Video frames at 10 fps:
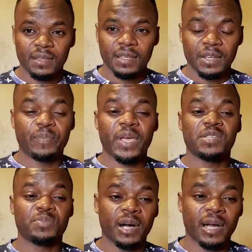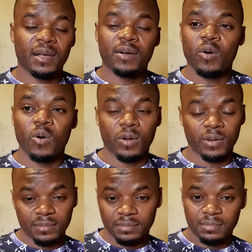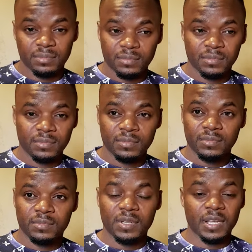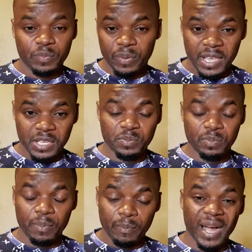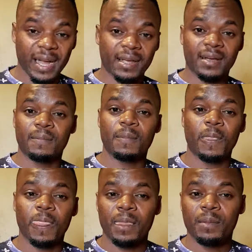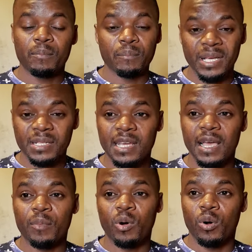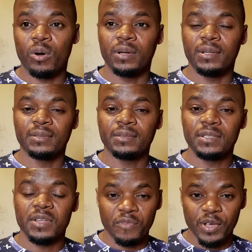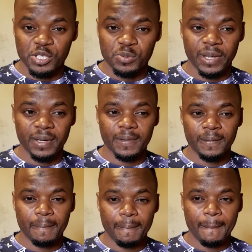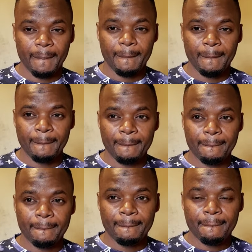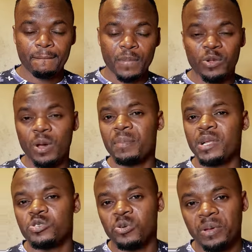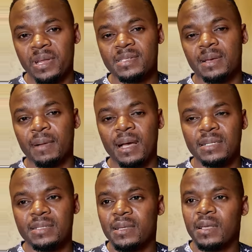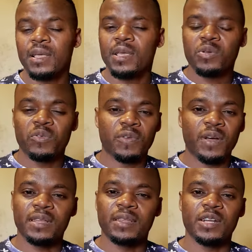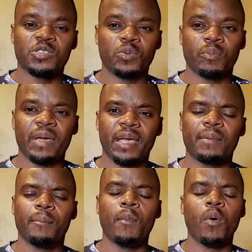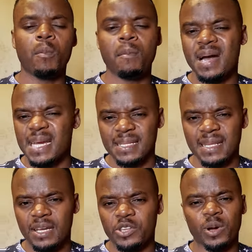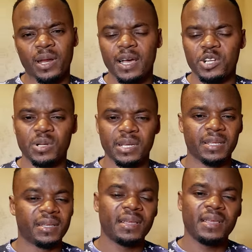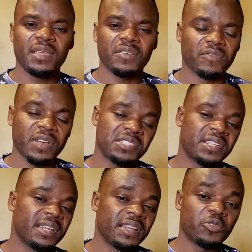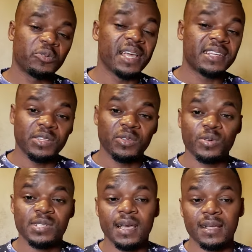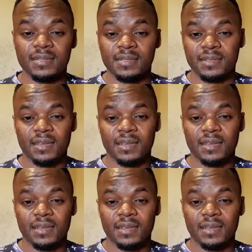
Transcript: It pays back on, it pays back big time on investment. When you happen to create some ads, you find that you make more money than you had actually invested in creating those ads.